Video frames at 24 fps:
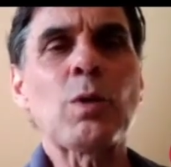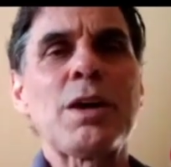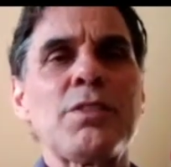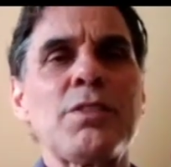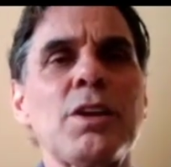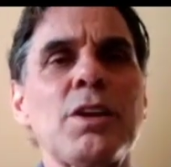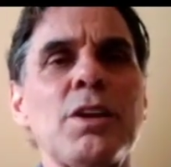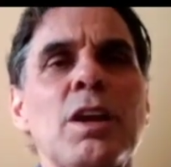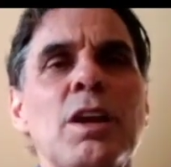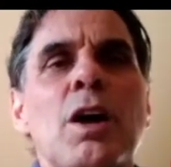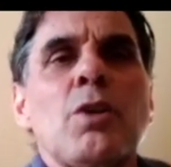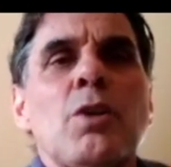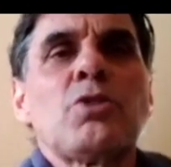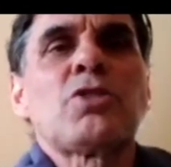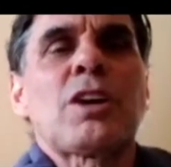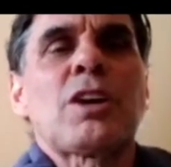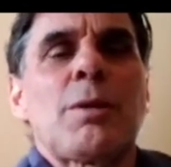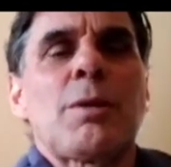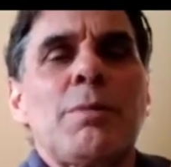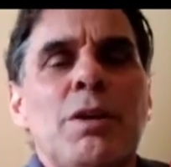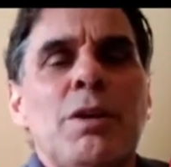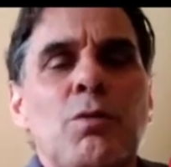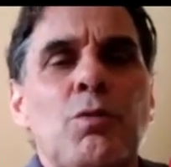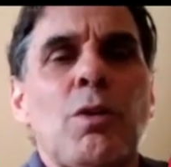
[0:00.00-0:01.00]
That way the
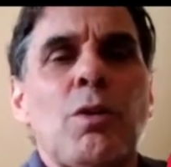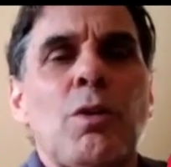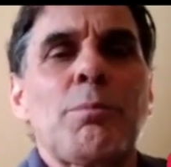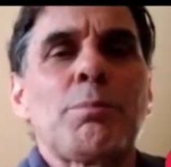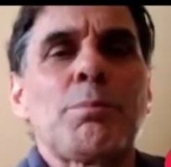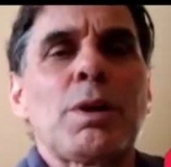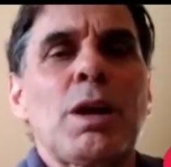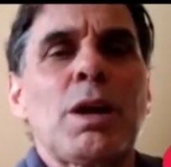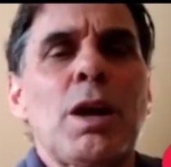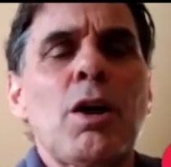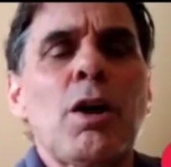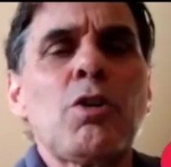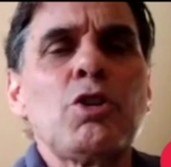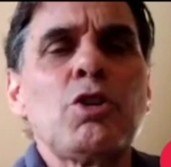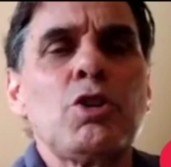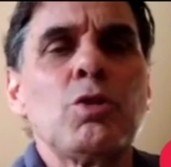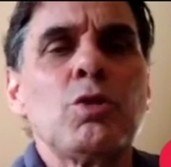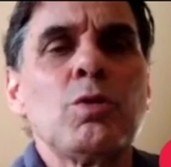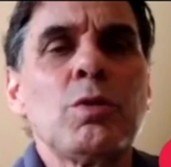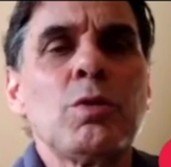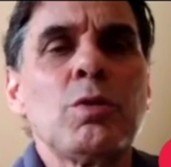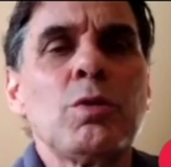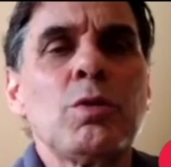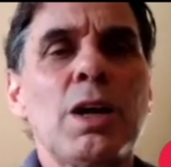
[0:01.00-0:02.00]
load's coming from
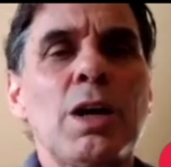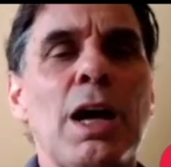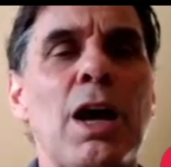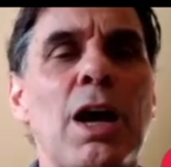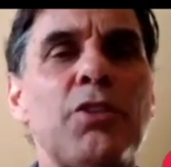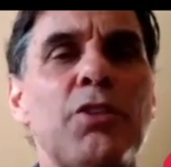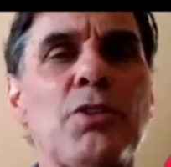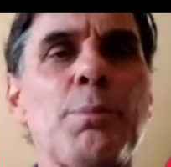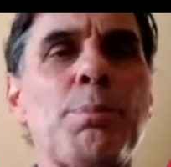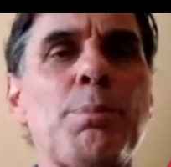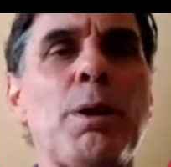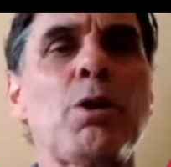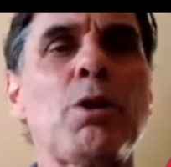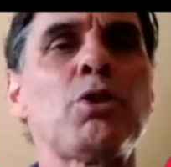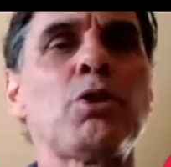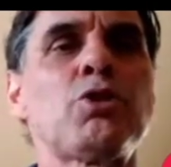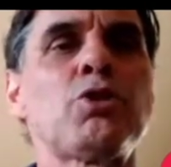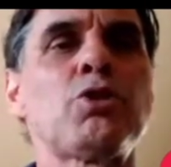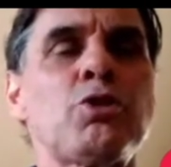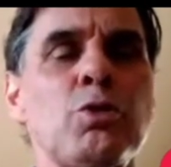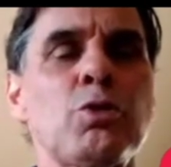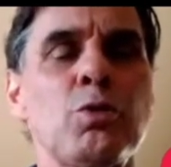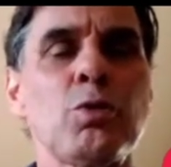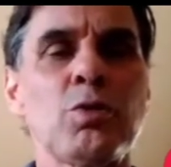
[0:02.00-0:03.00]
below you as
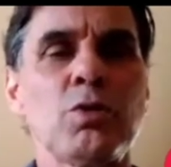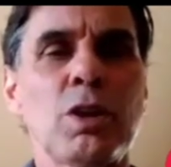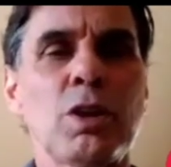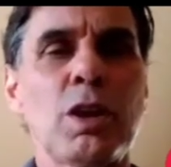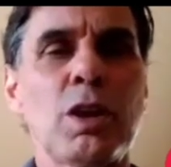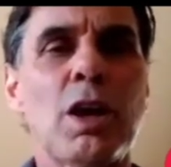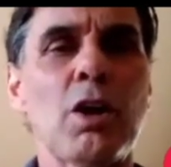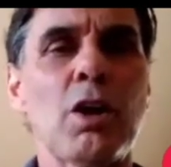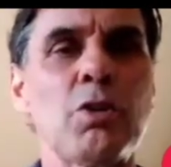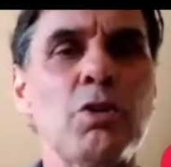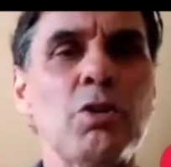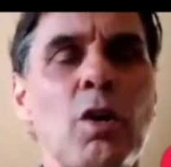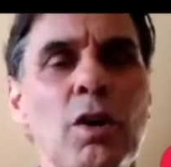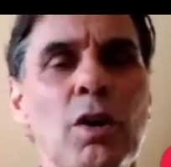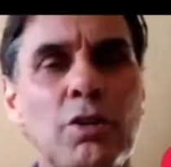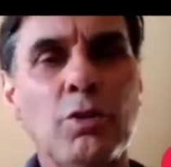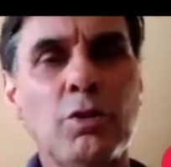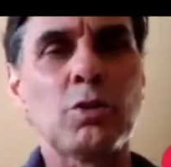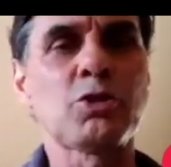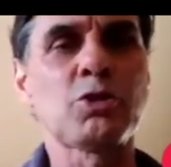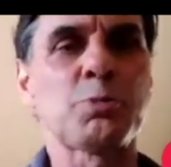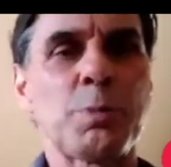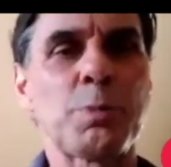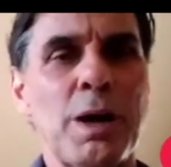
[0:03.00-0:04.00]
opposed to the
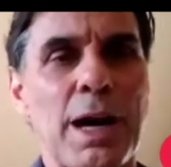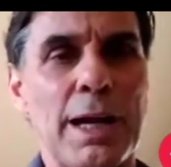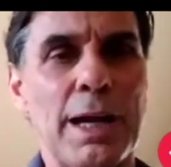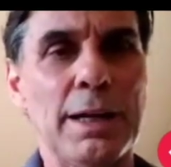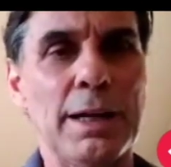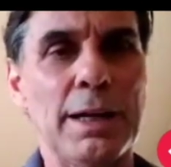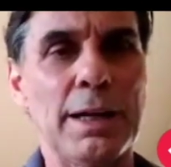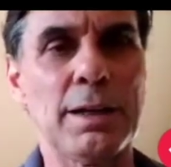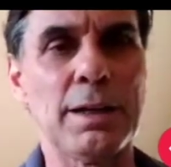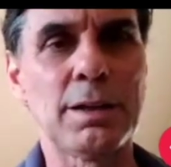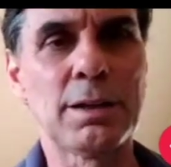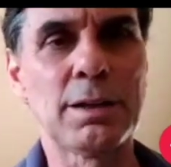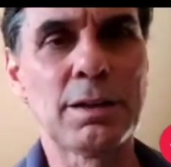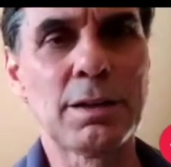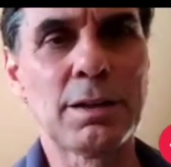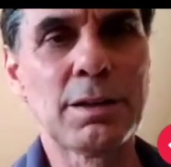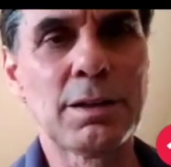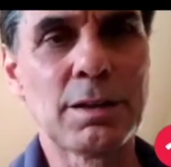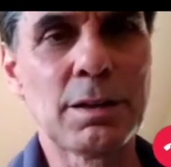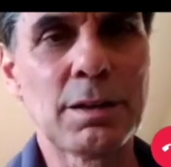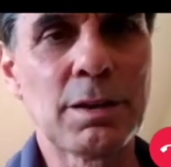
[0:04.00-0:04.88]
load on your spine.